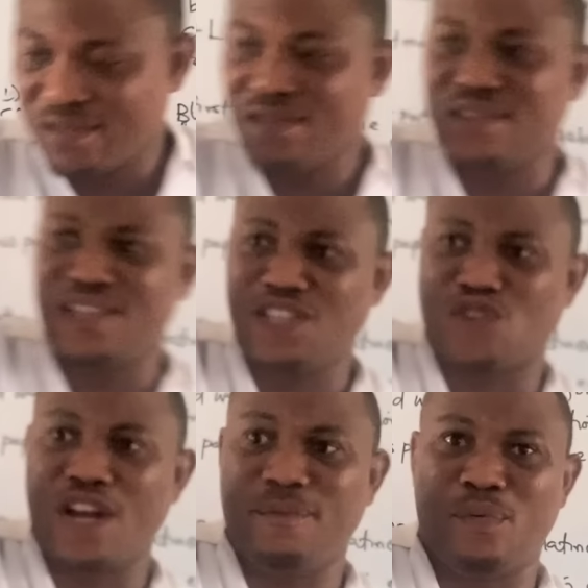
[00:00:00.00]
It's
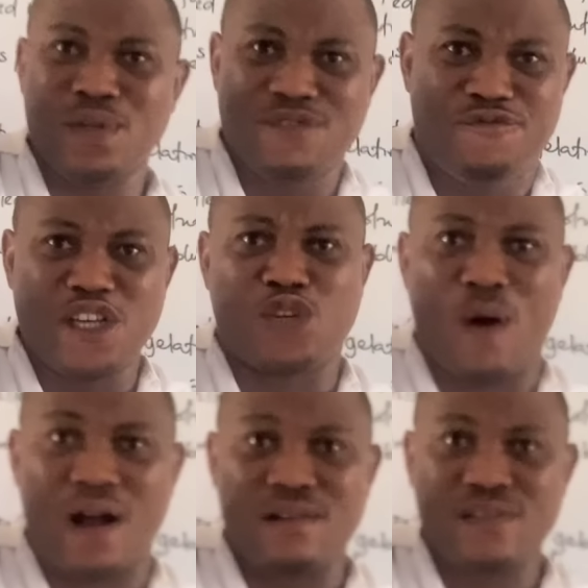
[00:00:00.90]
insoluble, it's
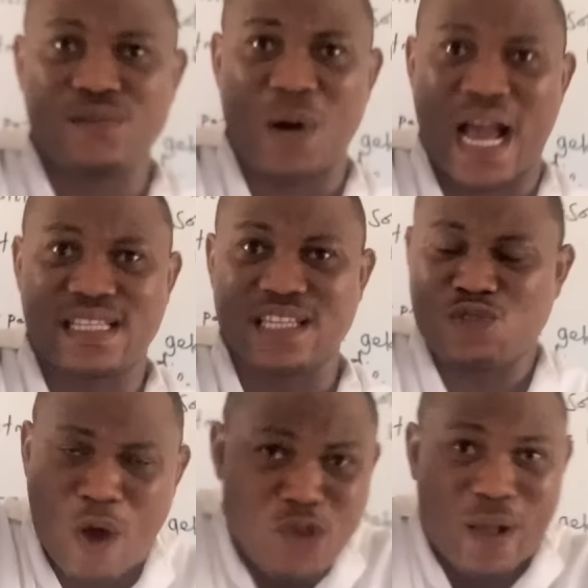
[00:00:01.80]
visual, right? It's
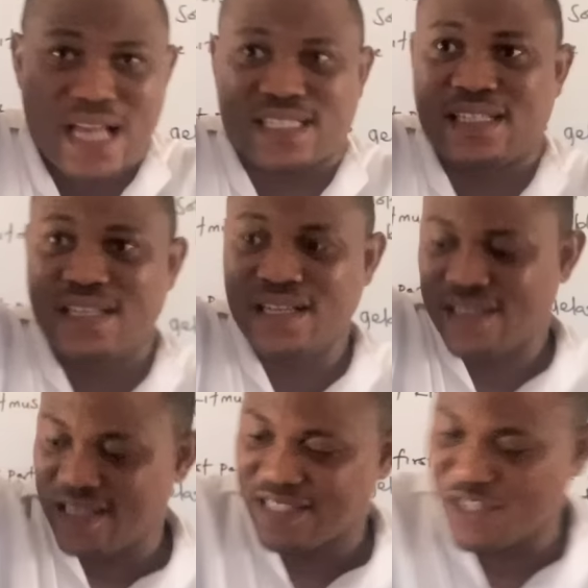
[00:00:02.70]
what you can see.
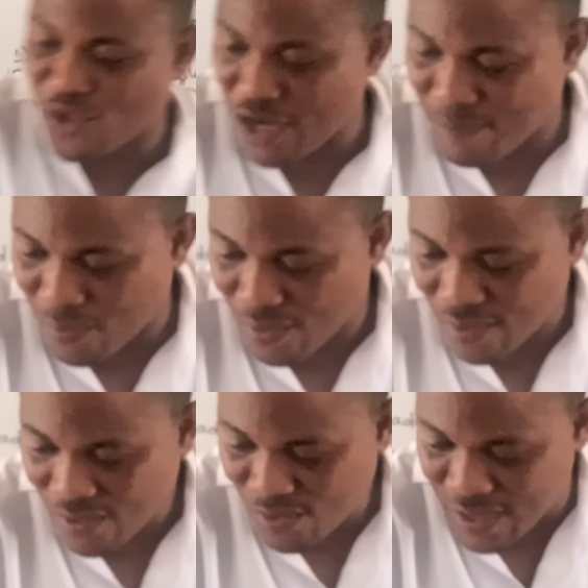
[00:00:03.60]
It's insoluble.
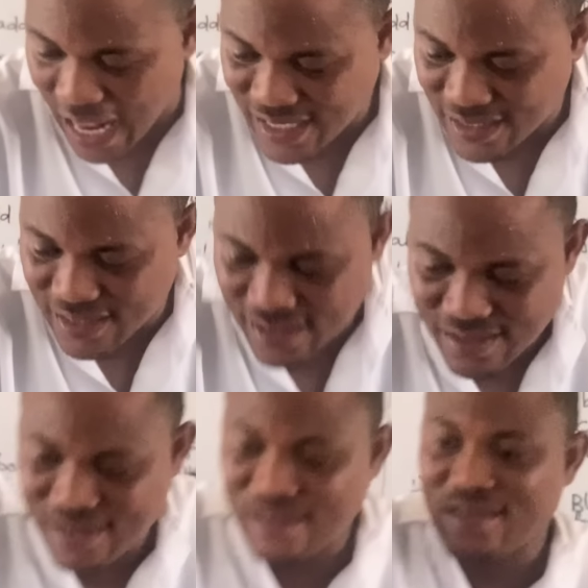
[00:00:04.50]
Look at
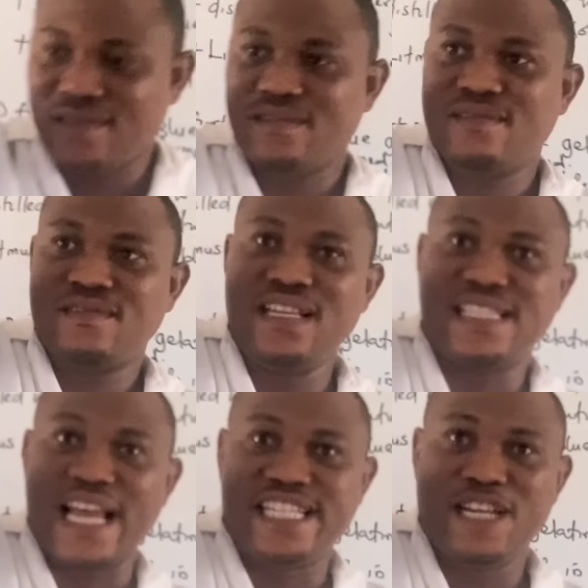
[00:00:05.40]
this. This
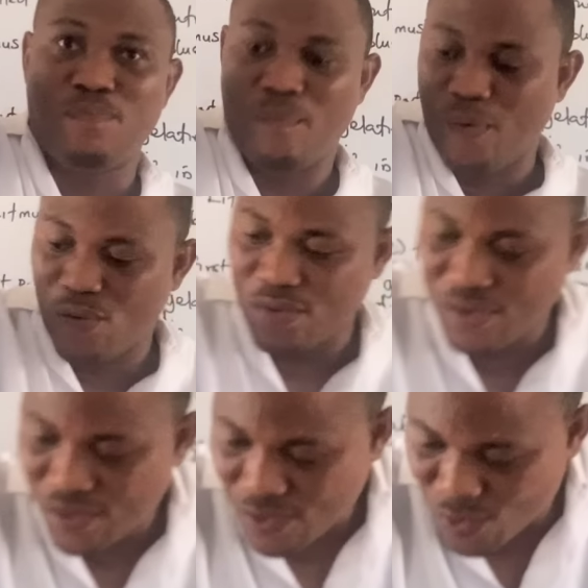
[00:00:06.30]
is a deep blue.
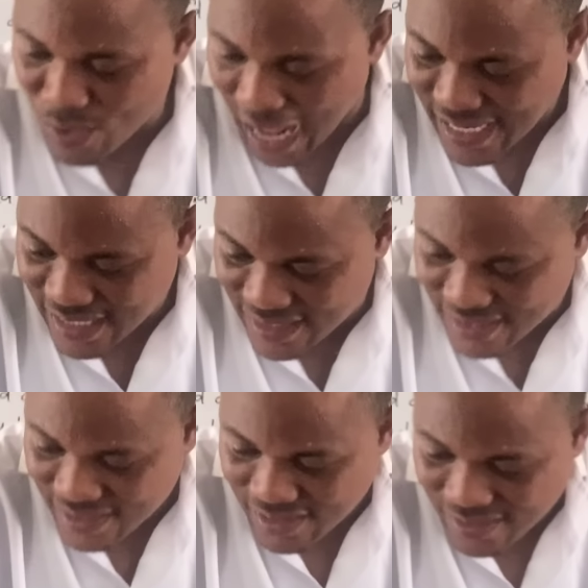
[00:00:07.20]
Look at
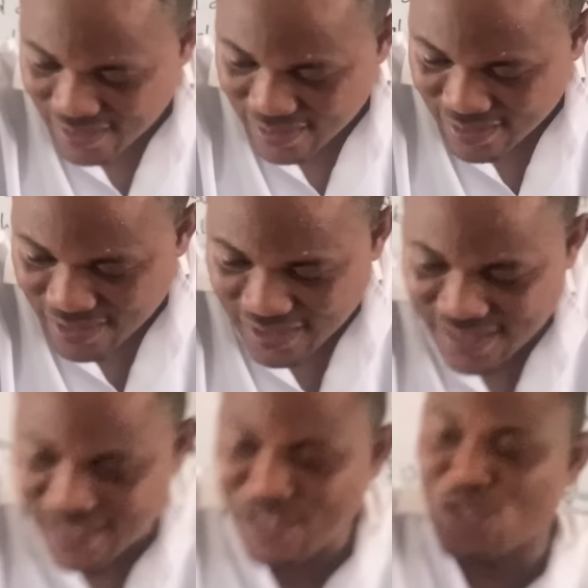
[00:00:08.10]
this.
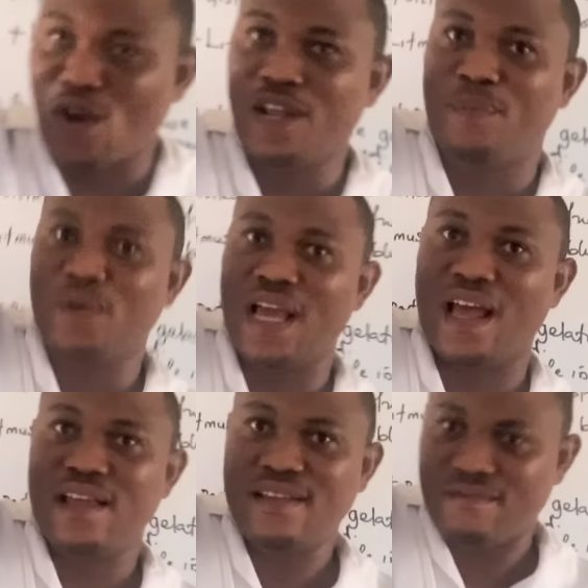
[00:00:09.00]
It's insoluble
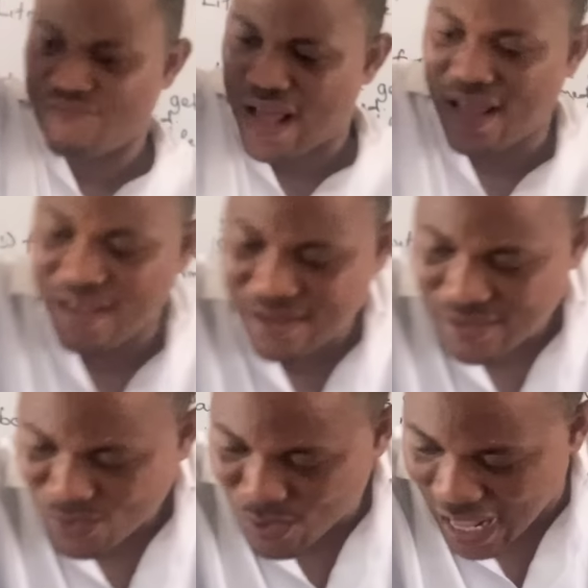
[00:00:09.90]
here.
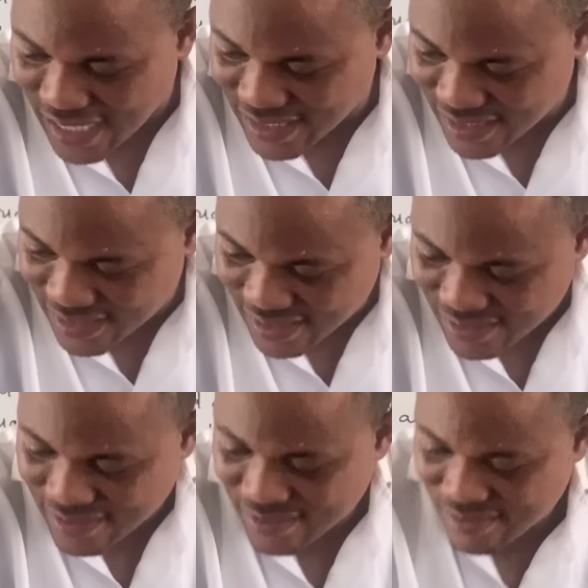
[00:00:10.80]
Look at
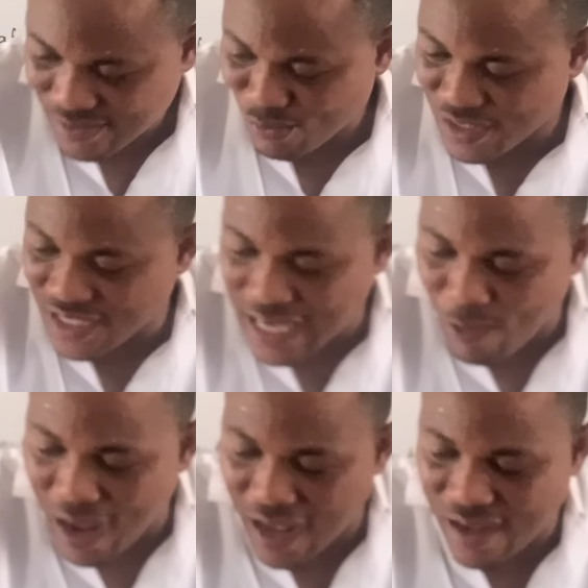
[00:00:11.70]
this, which is
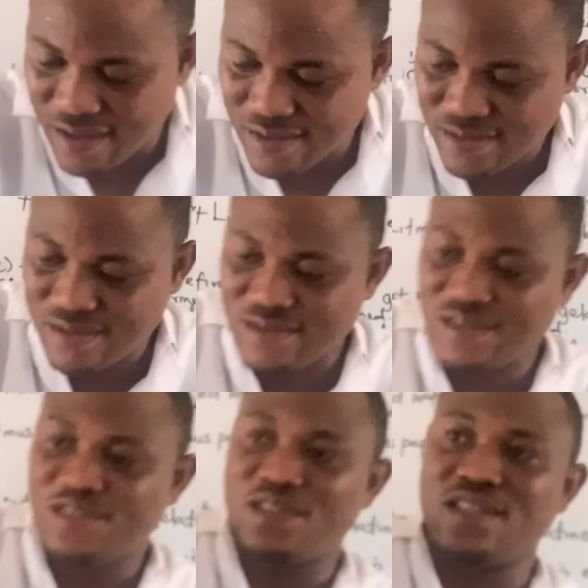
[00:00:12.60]
our
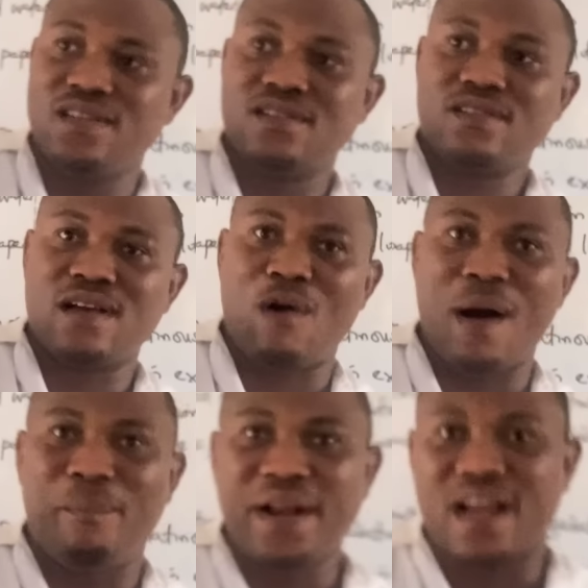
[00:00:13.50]

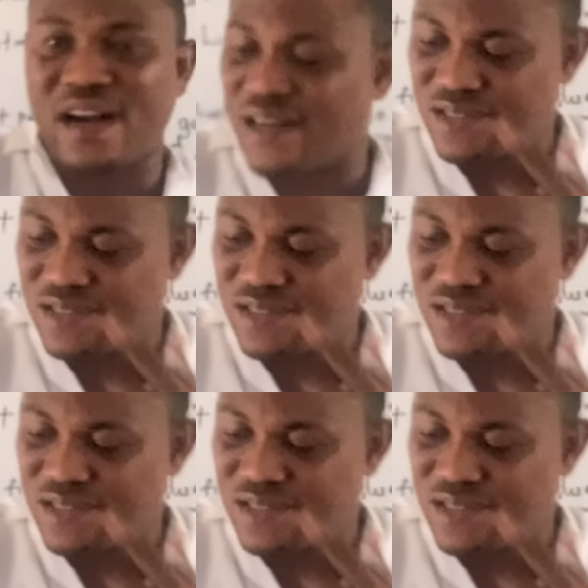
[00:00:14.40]
brick red.